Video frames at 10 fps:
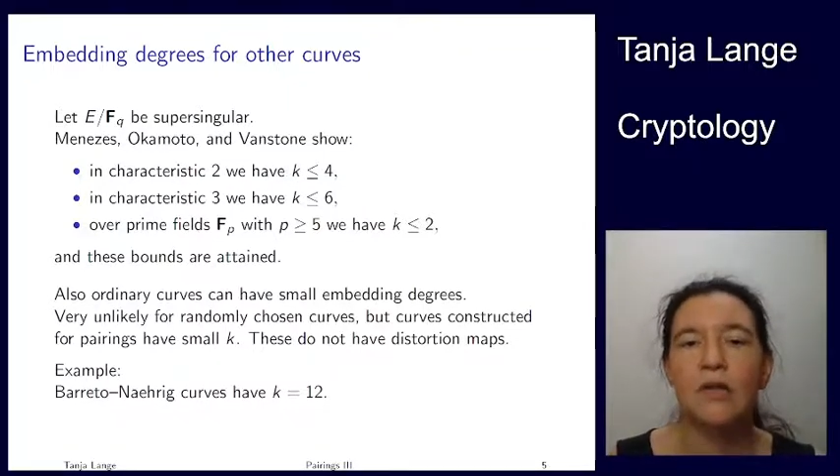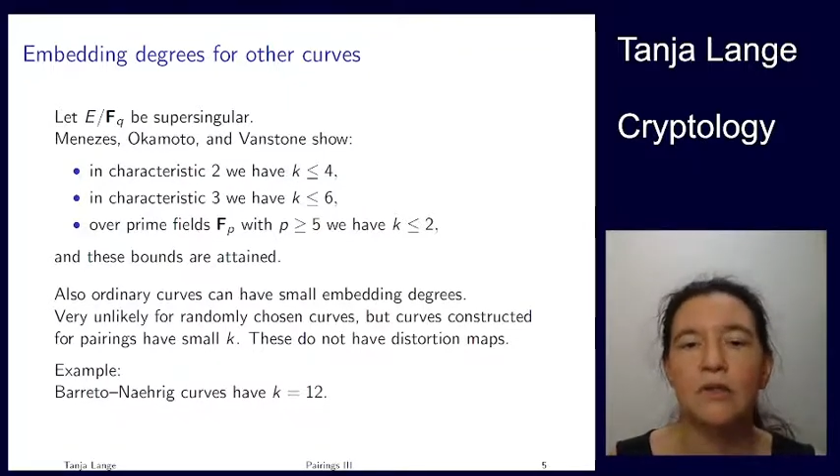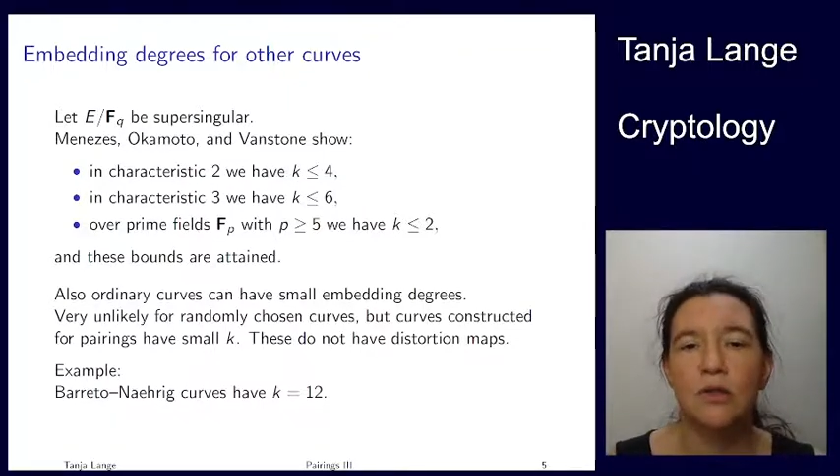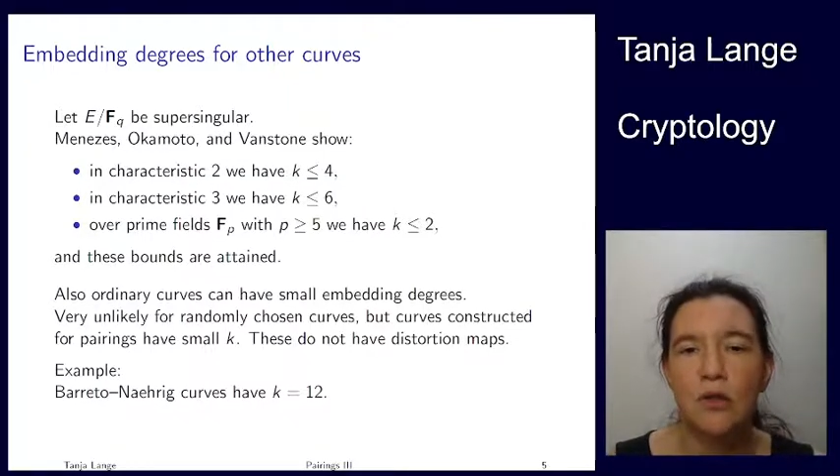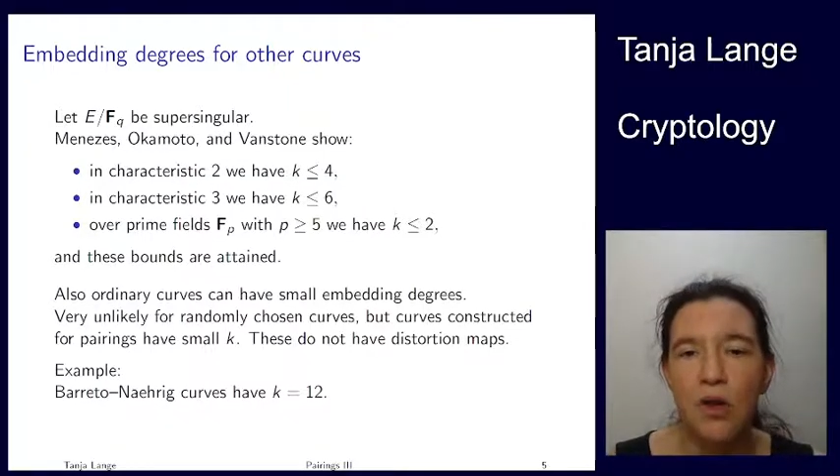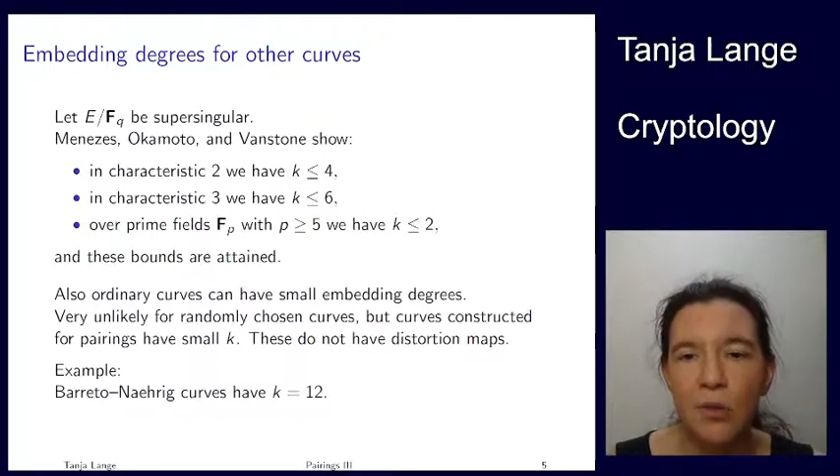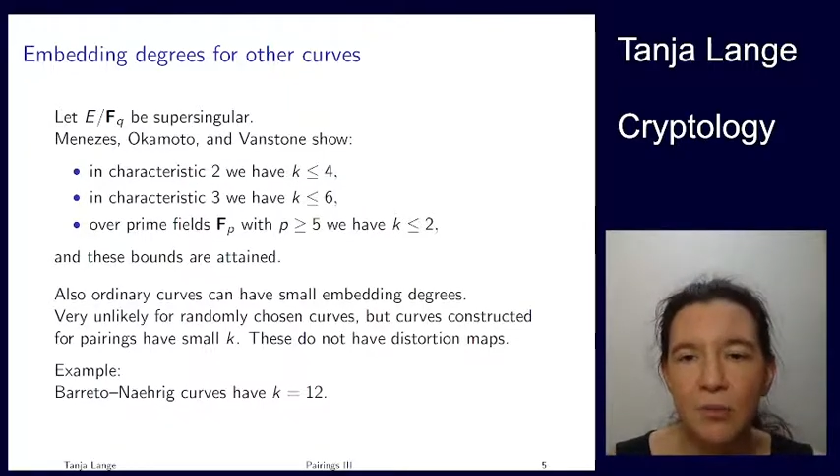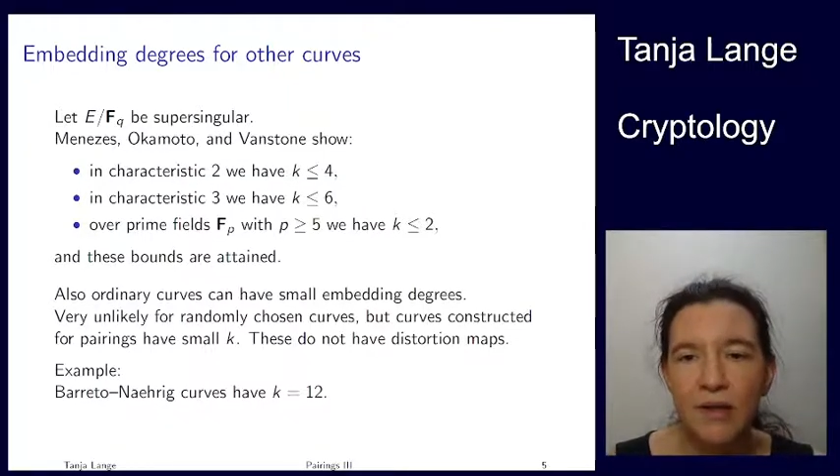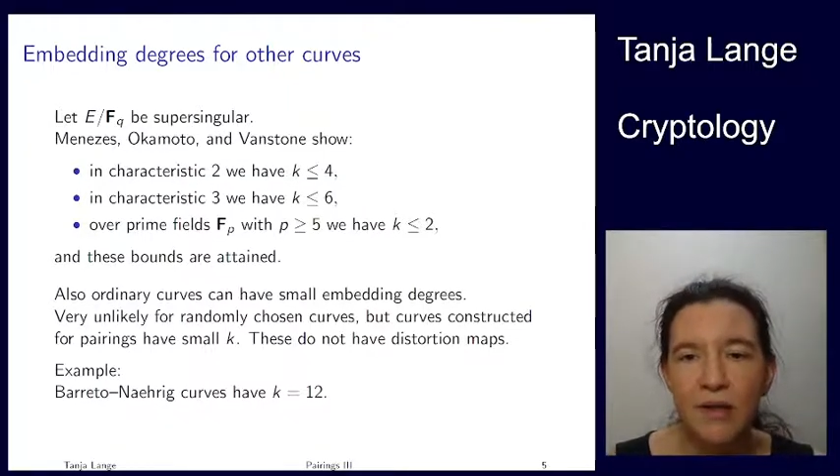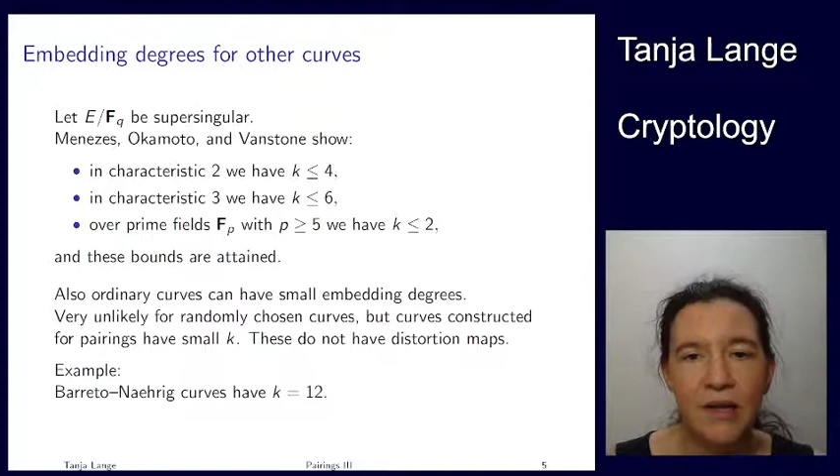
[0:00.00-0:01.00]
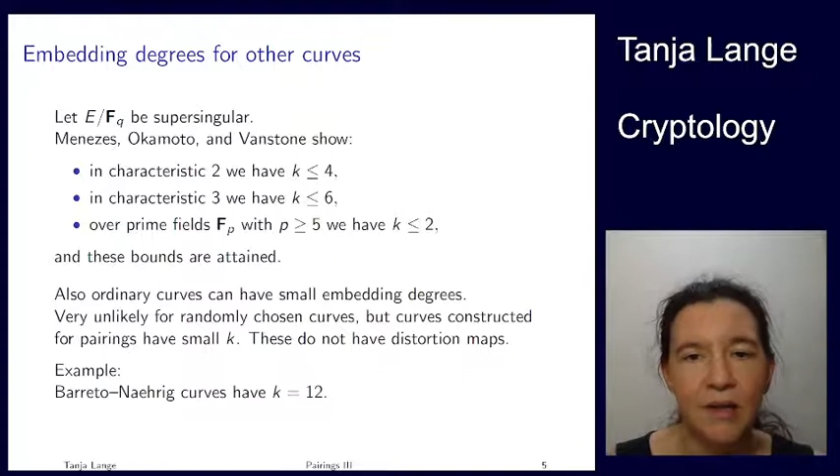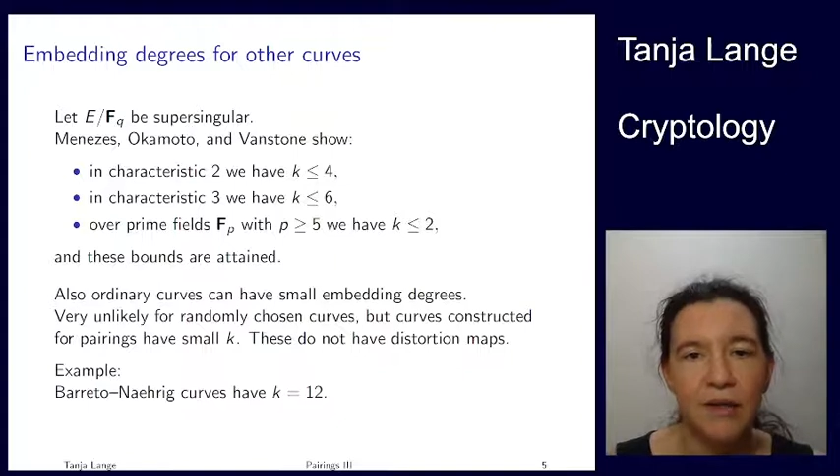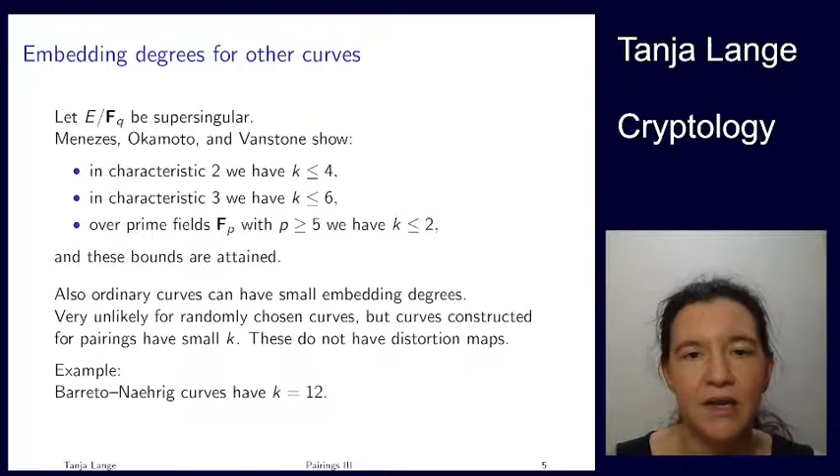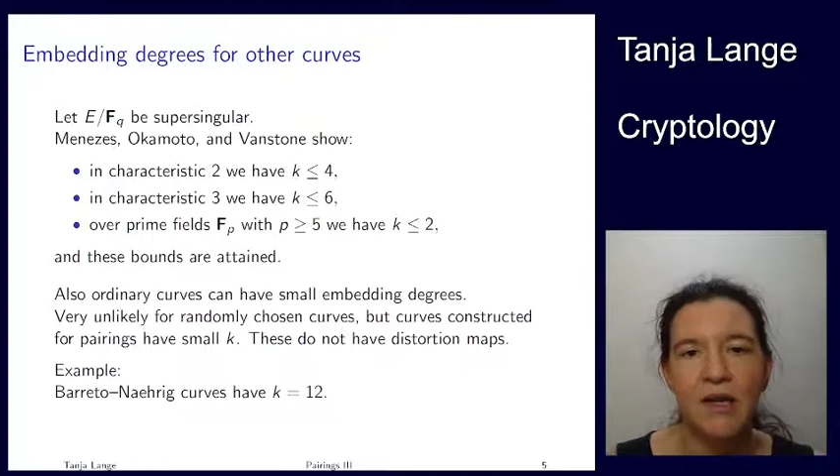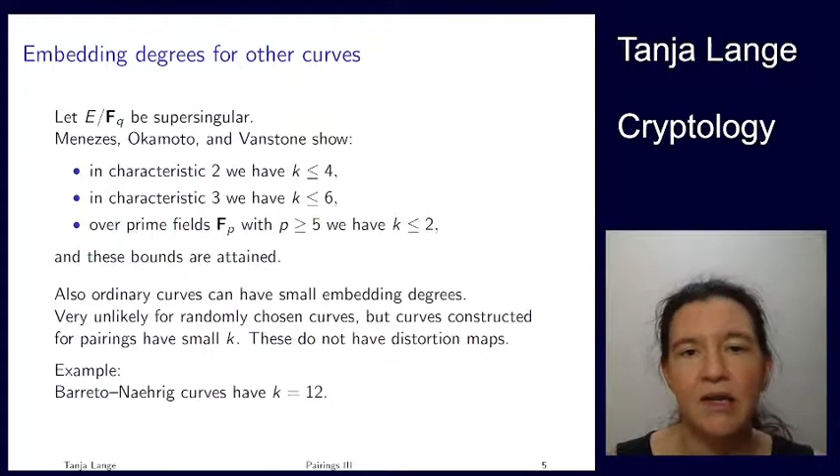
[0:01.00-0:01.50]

So normally the embedding